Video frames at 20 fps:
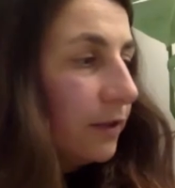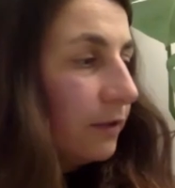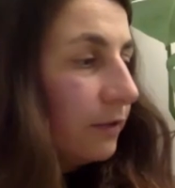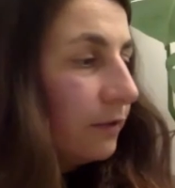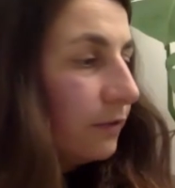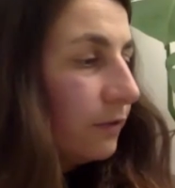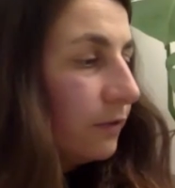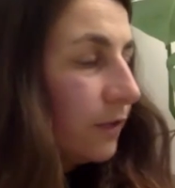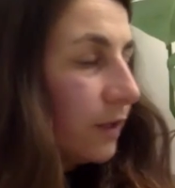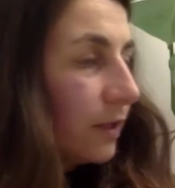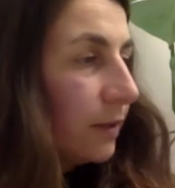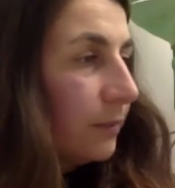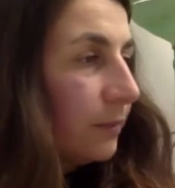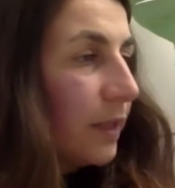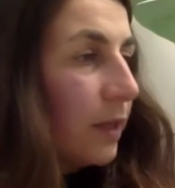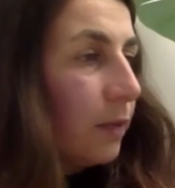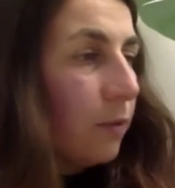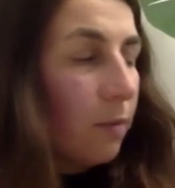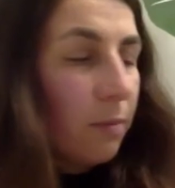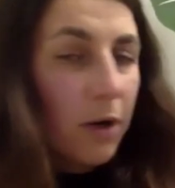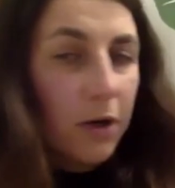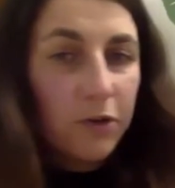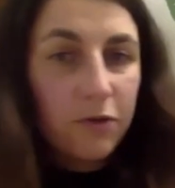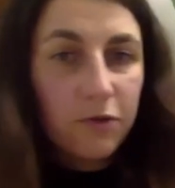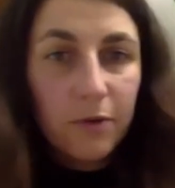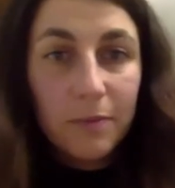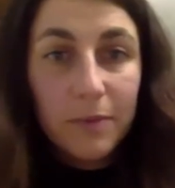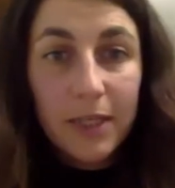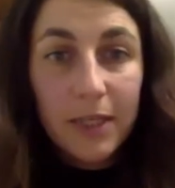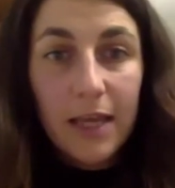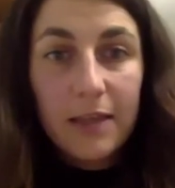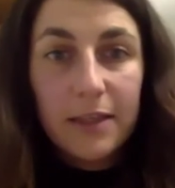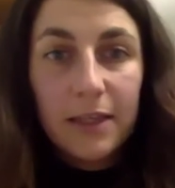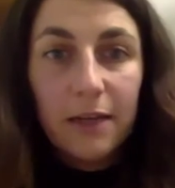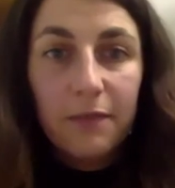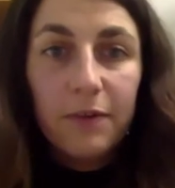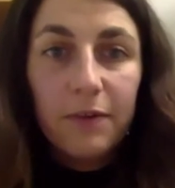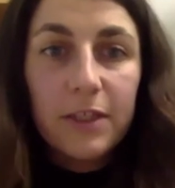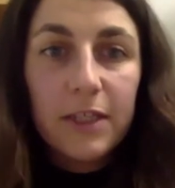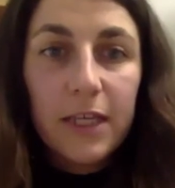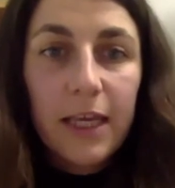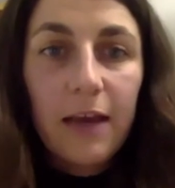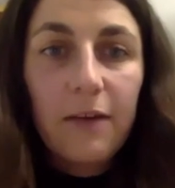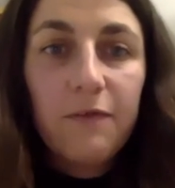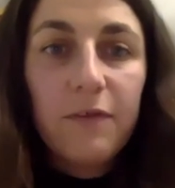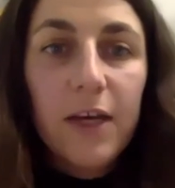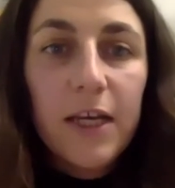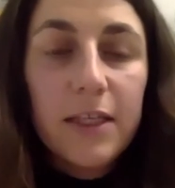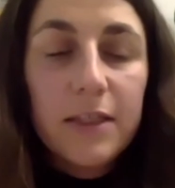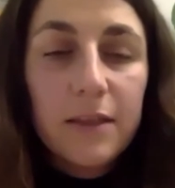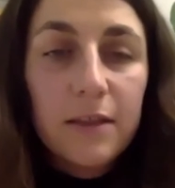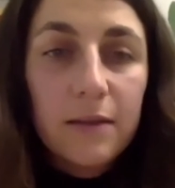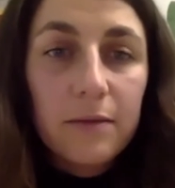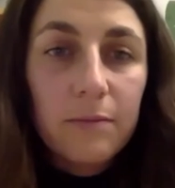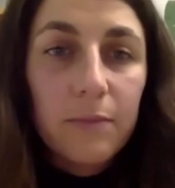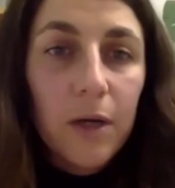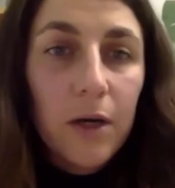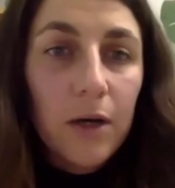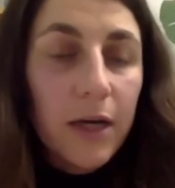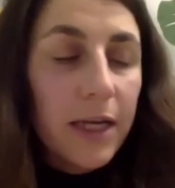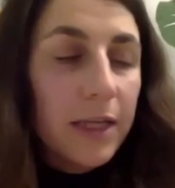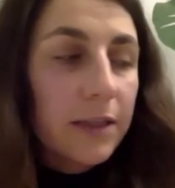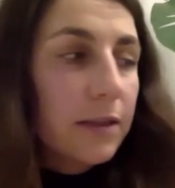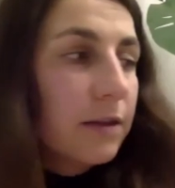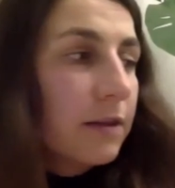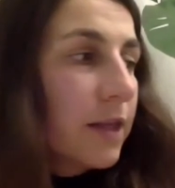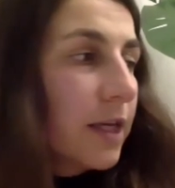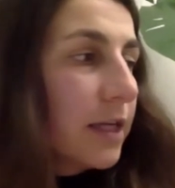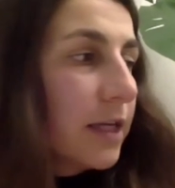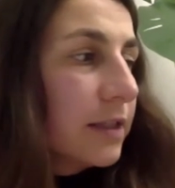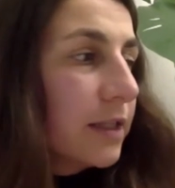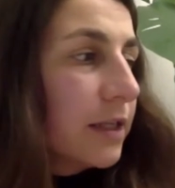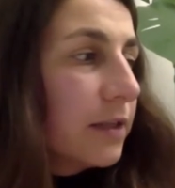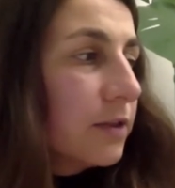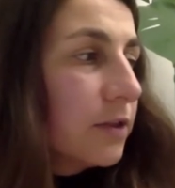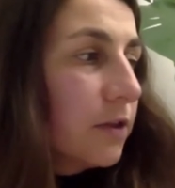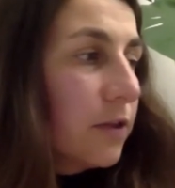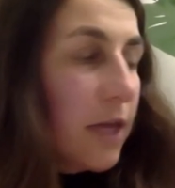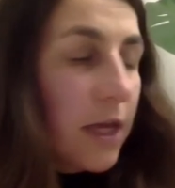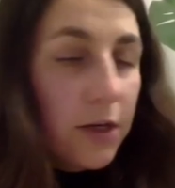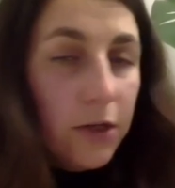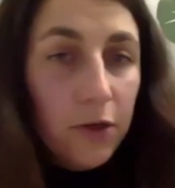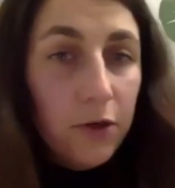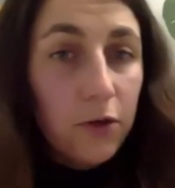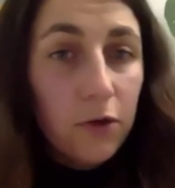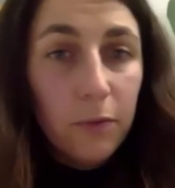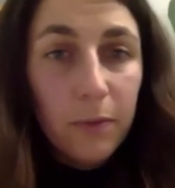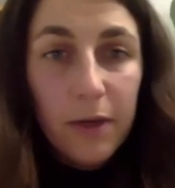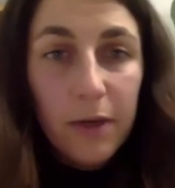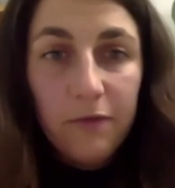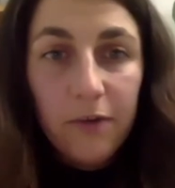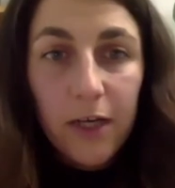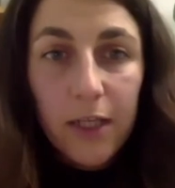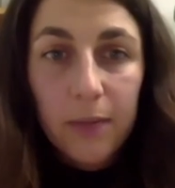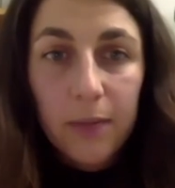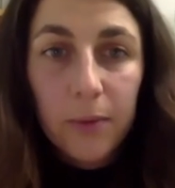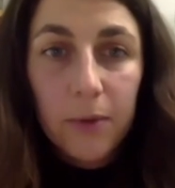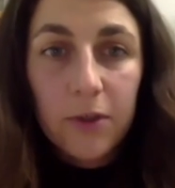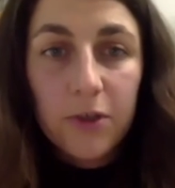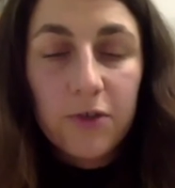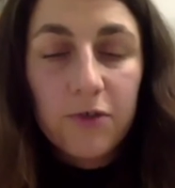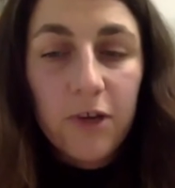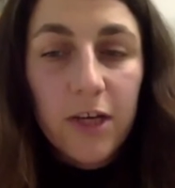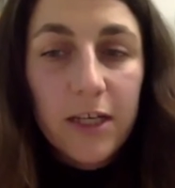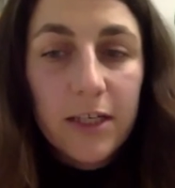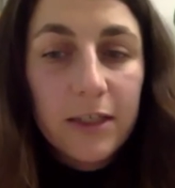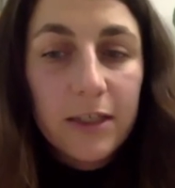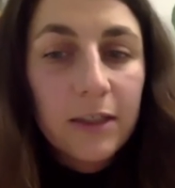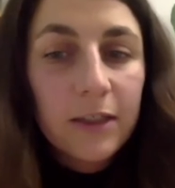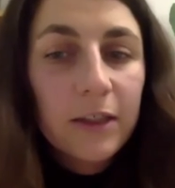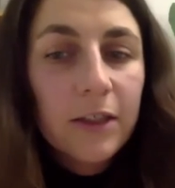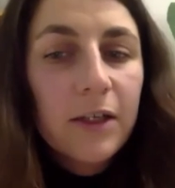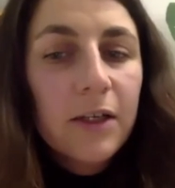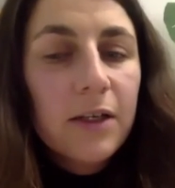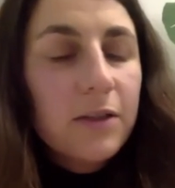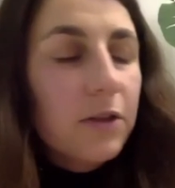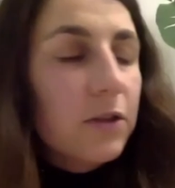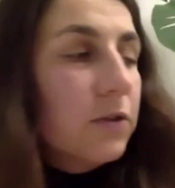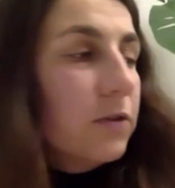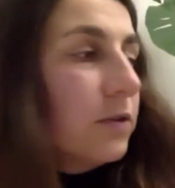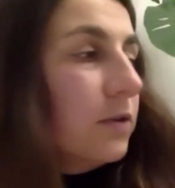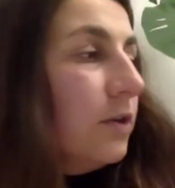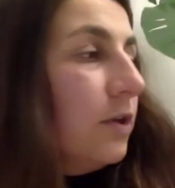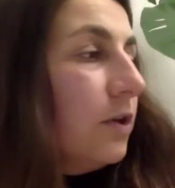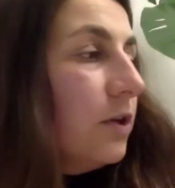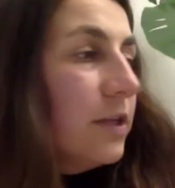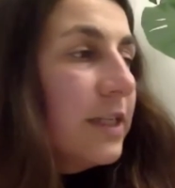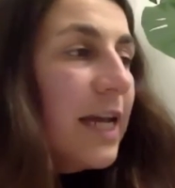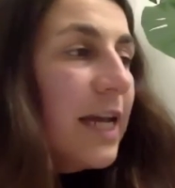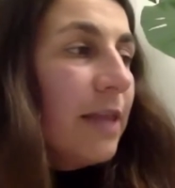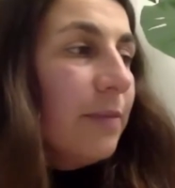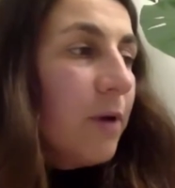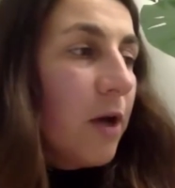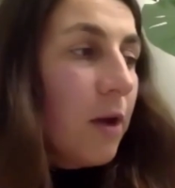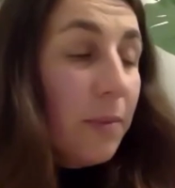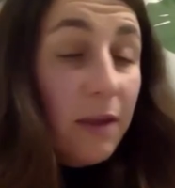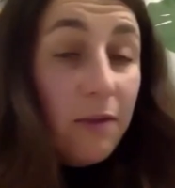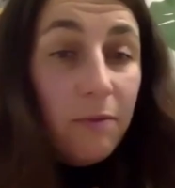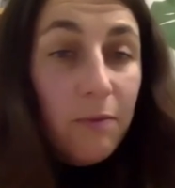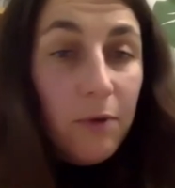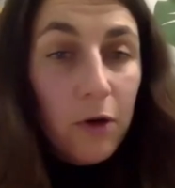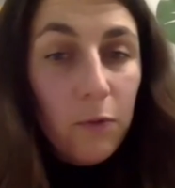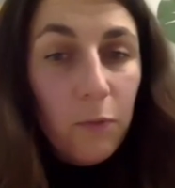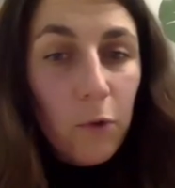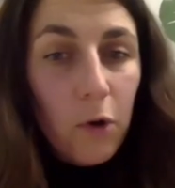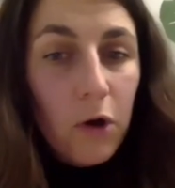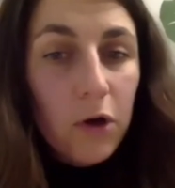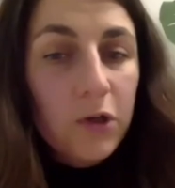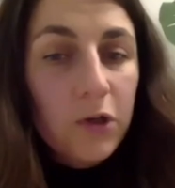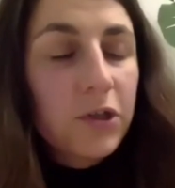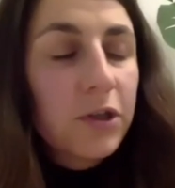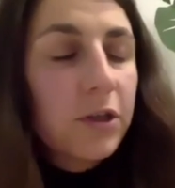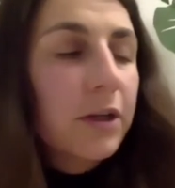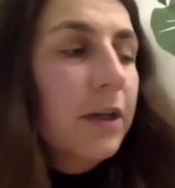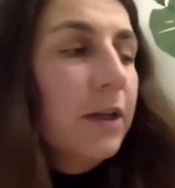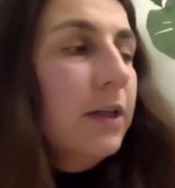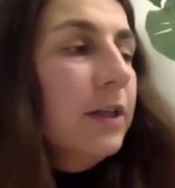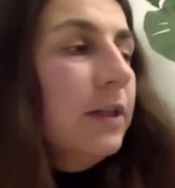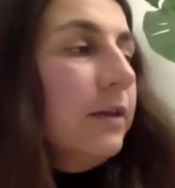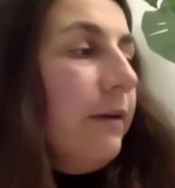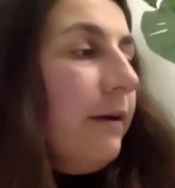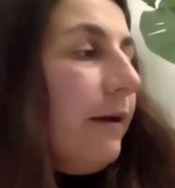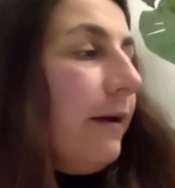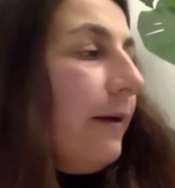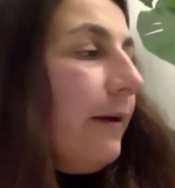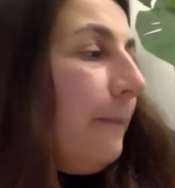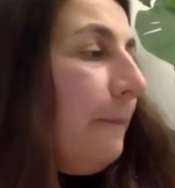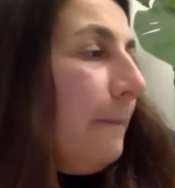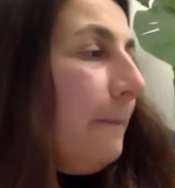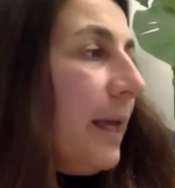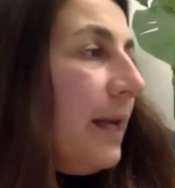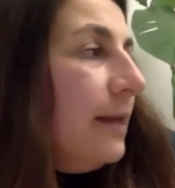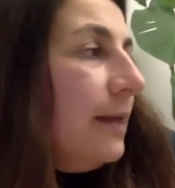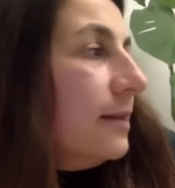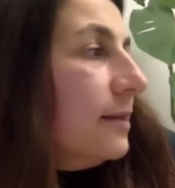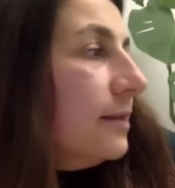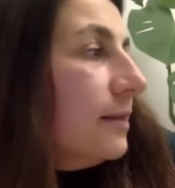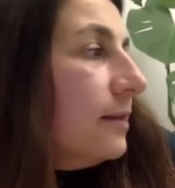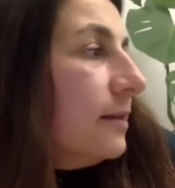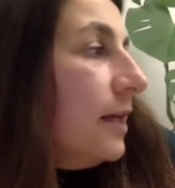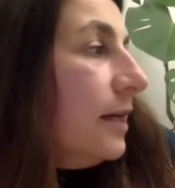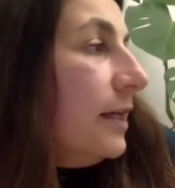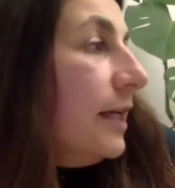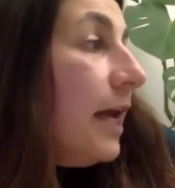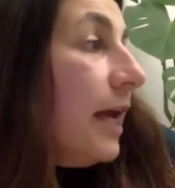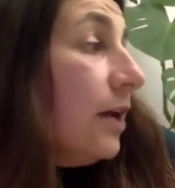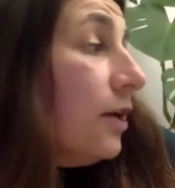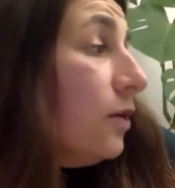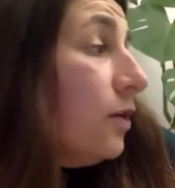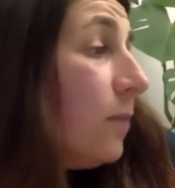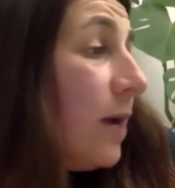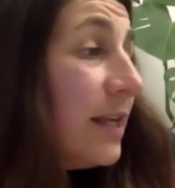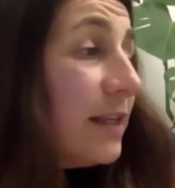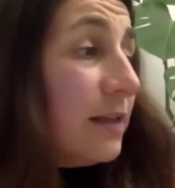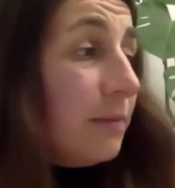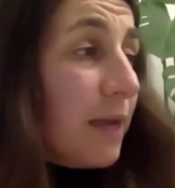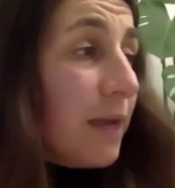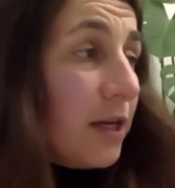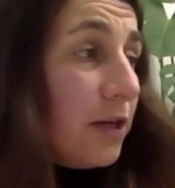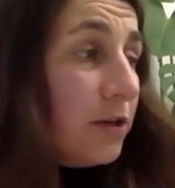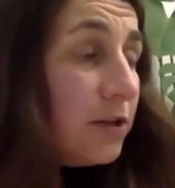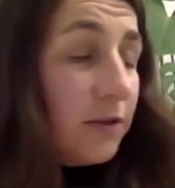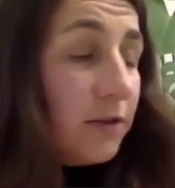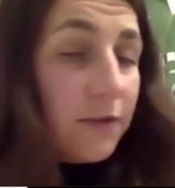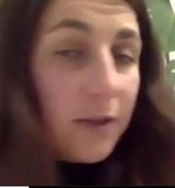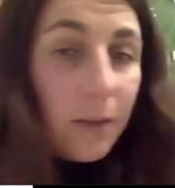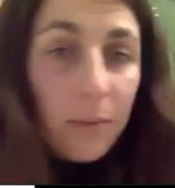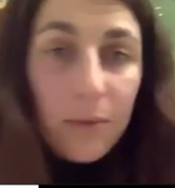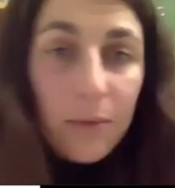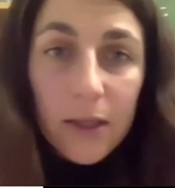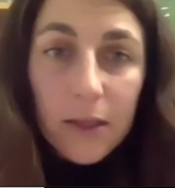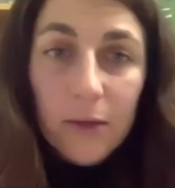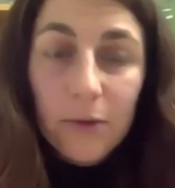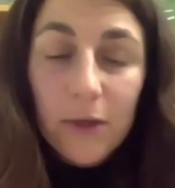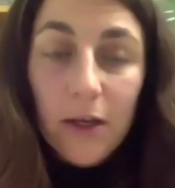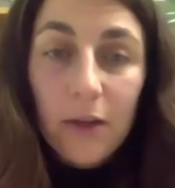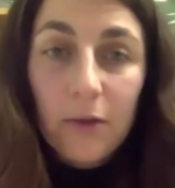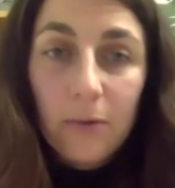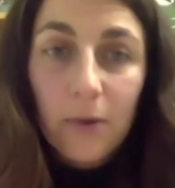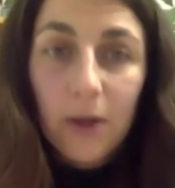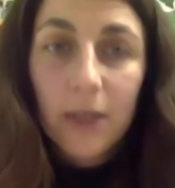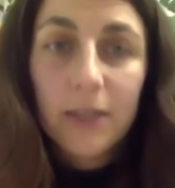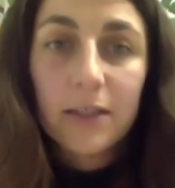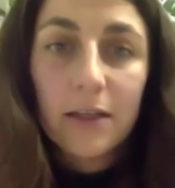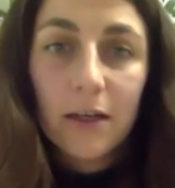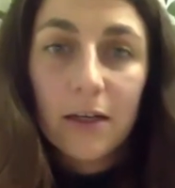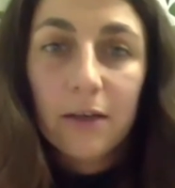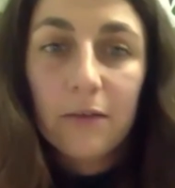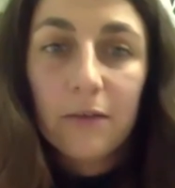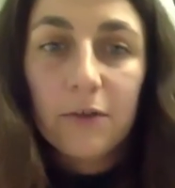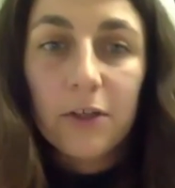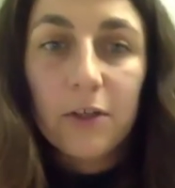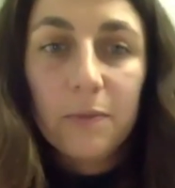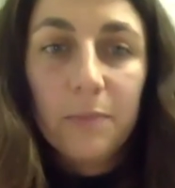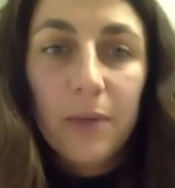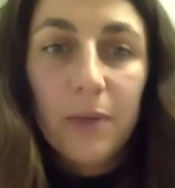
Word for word: of, um, they're what mushrooms get delivered to cafes and markets and things in. So you normally find them on the street. So you can take them home, give them a good wash. Um, and it's, yeah, a good way to make use of something that would otherwise kind of just